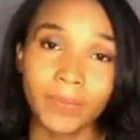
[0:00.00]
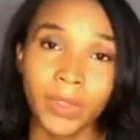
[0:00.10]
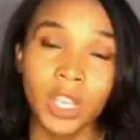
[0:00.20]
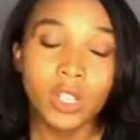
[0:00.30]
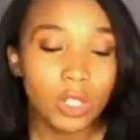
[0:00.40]

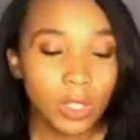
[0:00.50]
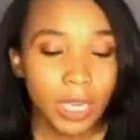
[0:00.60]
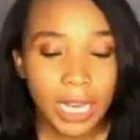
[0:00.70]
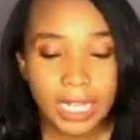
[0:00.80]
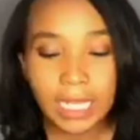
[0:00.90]
So you
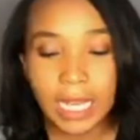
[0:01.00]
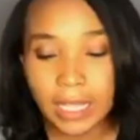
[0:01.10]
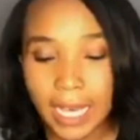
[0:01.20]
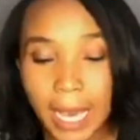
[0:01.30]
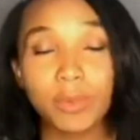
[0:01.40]
guys,
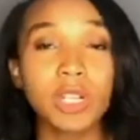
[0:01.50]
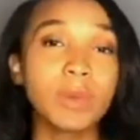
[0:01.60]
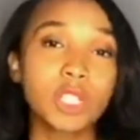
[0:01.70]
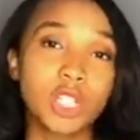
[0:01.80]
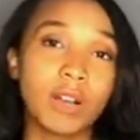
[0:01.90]
that pretty much
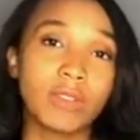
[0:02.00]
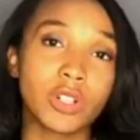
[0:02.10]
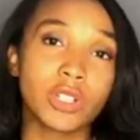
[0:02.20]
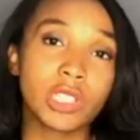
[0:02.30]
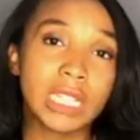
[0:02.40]
covers
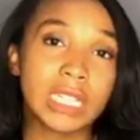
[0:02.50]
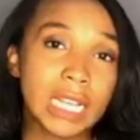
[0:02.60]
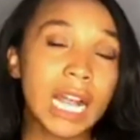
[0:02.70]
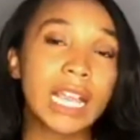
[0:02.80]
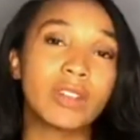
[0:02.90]
the
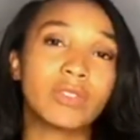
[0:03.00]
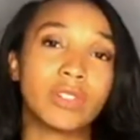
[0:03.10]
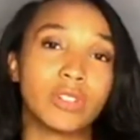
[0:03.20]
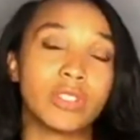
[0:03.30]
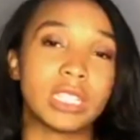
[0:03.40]
entire
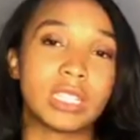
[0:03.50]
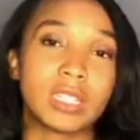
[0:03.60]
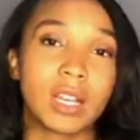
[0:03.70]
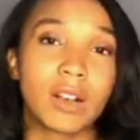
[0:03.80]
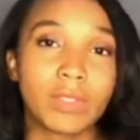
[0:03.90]
first season
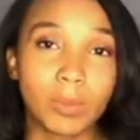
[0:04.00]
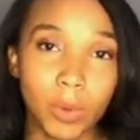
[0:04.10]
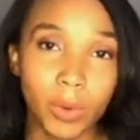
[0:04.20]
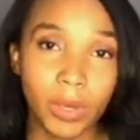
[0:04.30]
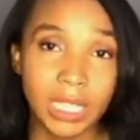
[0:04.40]
of The
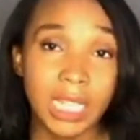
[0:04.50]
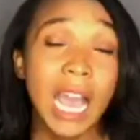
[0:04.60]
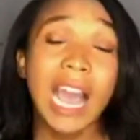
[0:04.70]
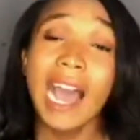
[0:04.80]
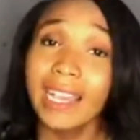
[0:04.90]
Boys.
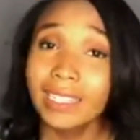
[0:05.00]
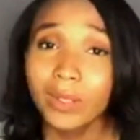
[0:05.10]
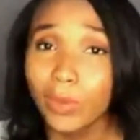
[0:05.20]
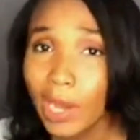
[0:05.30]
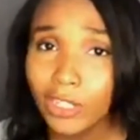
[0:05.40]
I say
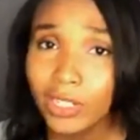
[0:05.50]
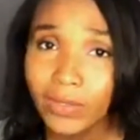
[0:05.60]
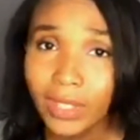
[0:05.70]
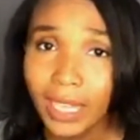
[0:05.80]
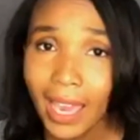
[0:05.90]
watch it if you
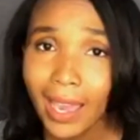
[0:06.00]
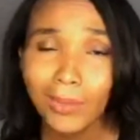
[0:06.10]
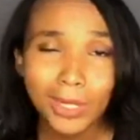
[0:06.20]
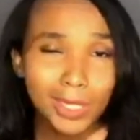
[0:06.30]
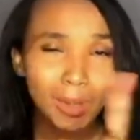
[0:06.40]
can, but
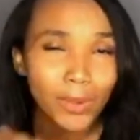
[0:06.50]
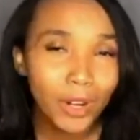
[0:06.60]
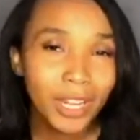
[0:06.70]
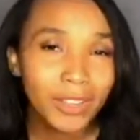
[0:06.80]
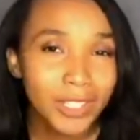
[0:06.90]
don't worry
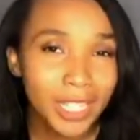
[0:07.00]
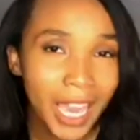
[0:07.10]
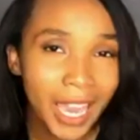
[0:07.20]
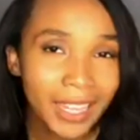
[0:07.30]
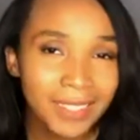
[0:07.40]
if you
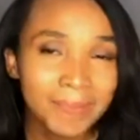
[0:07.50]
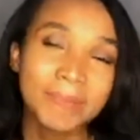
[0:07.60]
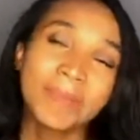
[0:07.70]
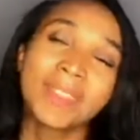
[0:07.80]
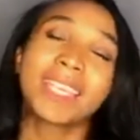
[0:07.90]
can't,
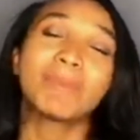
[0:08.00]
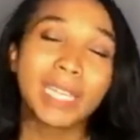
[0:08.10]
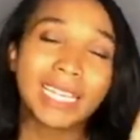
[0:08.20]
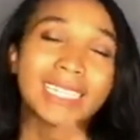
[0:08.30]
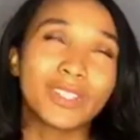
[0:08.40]
because
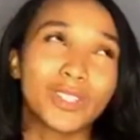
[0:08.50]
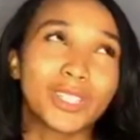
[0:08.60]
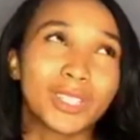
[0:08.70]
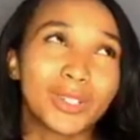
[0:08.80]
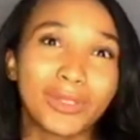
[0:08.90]
I just did
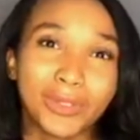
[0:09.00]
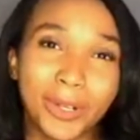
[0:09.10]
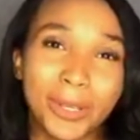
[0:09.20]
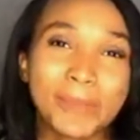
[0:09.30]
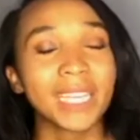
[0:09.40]
it all for you.
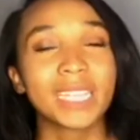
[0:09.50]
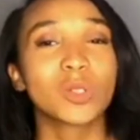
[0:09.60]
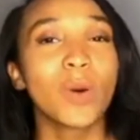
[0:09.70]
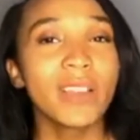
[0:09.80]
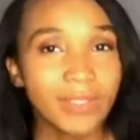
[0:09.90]
It's
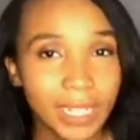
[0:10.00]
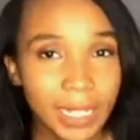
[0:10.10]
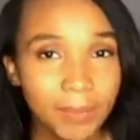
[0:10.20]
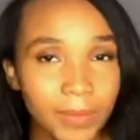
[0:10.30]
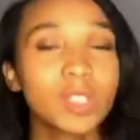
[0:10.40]
quite funny,
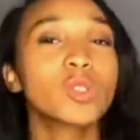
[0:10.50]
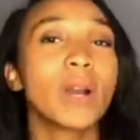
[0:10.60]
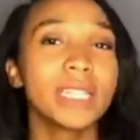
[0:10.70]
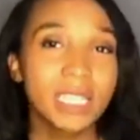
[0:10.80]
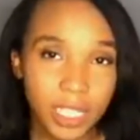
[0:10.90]
it's quite
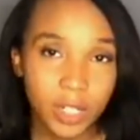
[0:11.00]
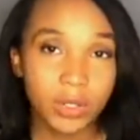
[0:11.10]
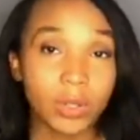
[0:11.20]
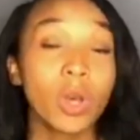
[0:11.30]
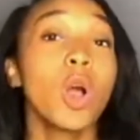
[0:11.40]

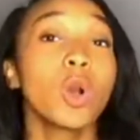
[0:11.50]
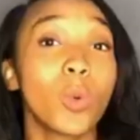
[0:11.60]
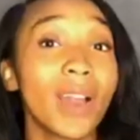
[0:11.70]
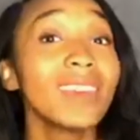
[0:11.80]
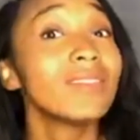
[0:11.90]
satirical,
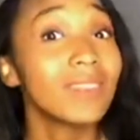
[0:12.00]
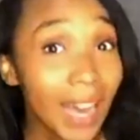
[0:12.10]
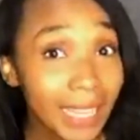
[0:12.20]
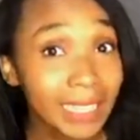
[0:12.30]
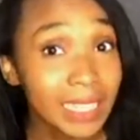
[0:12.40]
quite
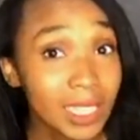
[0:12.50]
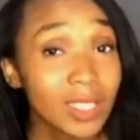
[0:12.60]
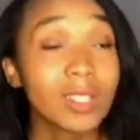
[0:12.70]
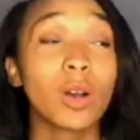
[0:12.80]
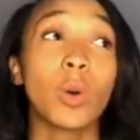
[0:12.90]
violent.
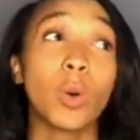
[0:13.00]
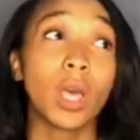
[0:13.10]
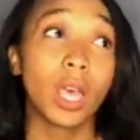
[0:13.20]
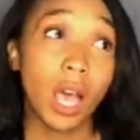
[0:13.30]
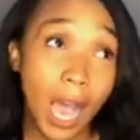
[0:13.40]
So
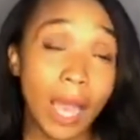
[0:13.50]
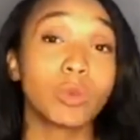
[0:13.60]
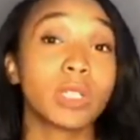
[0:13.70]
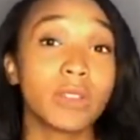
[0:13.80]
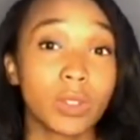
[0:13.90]
I will
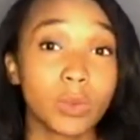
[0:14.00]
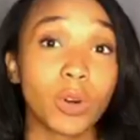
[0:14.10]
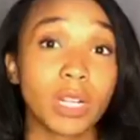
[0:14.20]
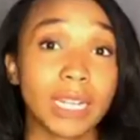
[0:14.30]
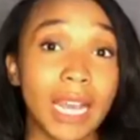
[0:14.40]
give you the warning now.